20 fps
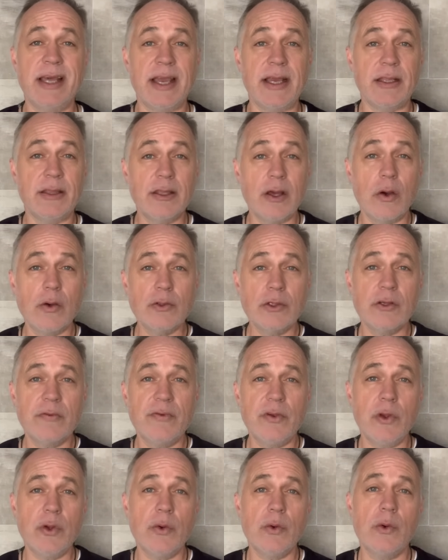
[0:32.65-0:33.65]
thank those
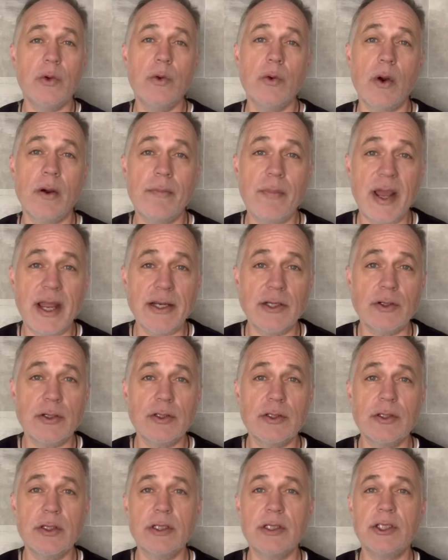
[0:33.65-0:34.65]
of you who are
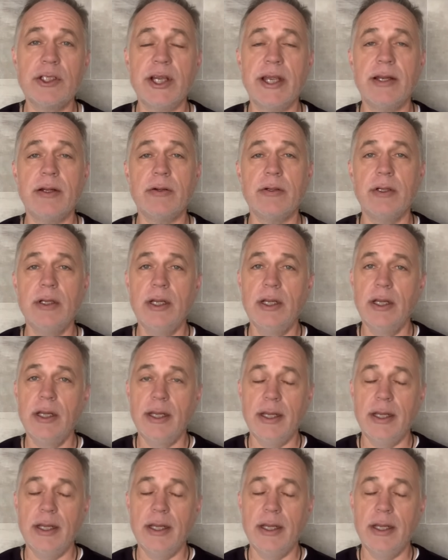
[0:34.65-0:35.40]
patrons to this channel.